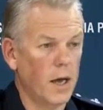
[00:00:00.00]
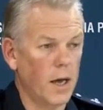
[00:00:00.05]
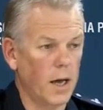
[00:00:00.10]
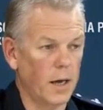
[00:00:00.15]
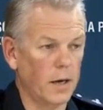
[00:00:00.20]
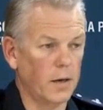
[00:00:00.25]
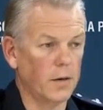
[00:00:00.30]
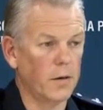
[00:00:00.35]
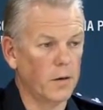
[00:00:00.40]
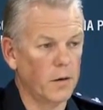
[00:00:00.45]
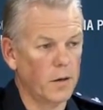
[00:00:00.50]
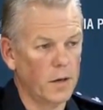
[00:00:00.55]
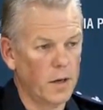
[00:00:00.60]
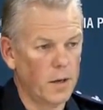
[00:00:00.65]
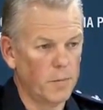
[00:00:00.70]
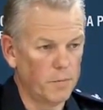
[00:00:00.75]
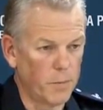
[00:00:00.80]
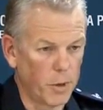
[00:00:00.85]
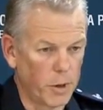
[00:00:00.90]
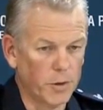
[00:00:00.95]
And
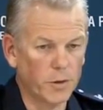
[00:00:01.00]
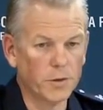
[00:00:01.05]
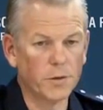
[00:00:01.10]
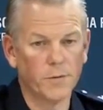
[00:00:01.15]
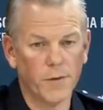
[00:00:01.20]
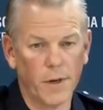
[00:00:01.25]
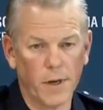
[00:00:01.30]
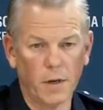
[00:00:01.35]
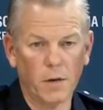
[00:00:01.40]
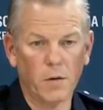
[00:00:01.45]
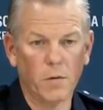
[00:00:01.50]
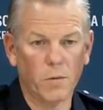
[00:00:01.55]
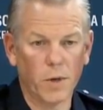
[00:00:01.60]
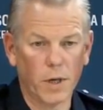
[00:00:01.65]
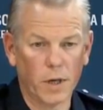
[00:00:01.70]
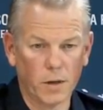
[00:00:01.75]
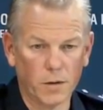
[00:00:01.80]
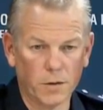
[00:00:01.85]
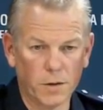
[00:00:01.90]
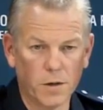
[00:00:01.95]
because of that,
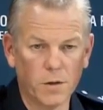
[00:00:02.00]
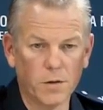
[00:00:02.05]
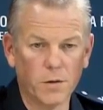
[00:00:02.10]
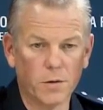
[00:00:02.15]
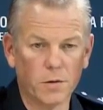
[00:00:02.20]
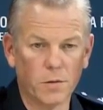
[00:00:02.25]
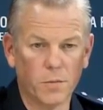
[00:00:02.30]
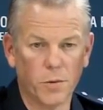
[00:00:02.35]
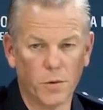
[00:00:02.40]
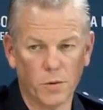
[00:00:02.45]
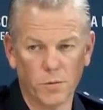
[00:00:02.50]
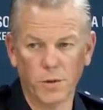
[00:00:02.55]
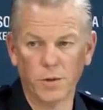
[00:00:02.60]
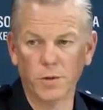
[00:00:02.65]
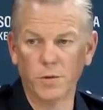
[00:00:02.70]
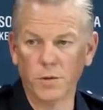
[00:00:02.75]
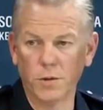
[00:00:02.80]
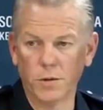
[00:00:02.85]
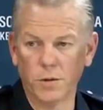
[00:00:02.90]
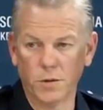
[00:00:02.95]
we continue to put
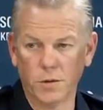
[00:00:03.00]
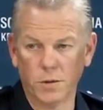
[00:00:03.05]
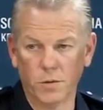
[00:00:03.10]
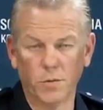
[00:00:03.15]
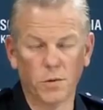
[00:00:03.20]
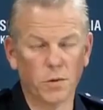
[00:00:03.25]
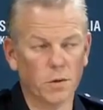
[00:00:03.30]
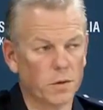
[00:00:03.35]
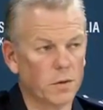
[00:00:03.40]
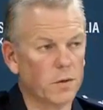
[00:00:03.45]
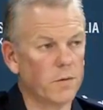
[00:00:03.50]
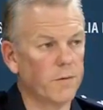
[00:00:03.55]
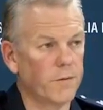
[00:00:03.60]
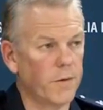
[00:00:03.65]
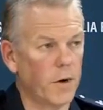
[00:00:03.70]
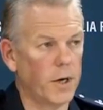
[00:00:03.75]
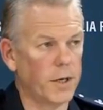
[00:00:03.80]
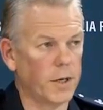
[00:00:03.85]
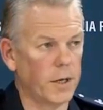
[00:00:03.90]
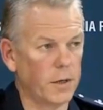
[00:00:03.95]
resources towards
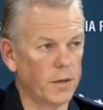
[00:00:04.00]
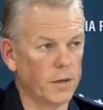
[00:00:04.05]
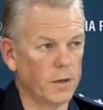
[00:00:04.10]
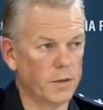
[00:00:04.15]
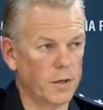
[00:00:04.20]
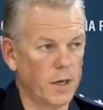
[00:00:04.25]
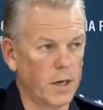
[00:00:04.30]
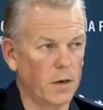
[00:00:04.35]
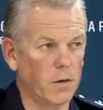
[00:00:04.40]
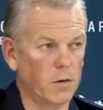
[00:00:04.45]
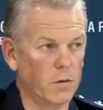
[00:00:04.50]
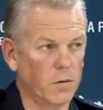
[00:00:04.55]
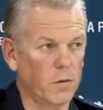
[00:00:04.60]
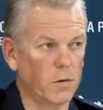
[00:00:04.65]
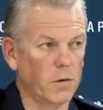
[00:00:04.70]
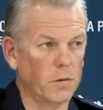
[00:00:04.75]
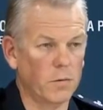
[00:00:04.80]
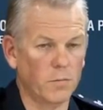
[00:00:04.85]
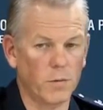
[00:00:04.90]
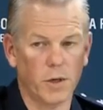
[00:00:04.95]
fighting this outlaw
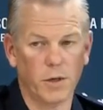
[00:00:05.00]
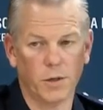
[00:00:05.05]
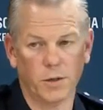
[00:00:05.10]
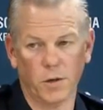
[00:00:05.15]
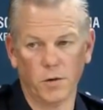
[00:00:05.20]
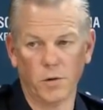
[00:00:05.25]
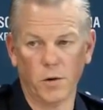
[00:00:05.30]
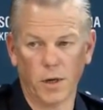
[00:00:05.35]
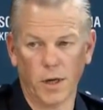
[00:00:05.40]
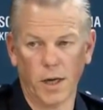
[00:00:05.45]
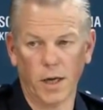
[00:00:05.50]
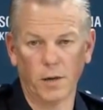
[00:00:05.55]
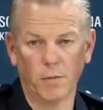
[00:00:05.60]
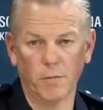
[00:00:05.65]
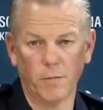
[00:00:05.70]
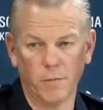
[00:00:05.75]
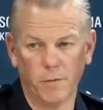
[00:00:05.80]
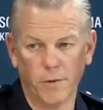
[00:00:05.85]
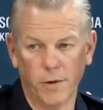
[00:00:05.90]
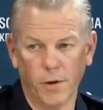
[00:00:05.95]
motorcycle
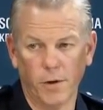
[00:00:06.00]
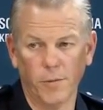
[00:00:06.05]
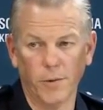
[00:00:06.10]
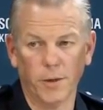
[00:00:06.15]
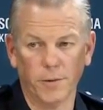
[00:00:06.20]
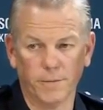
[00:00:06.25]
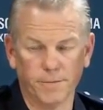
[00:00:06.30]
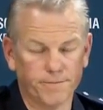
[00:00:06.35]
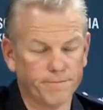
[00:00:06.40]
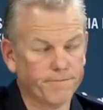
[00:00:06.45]
gang phenomenon.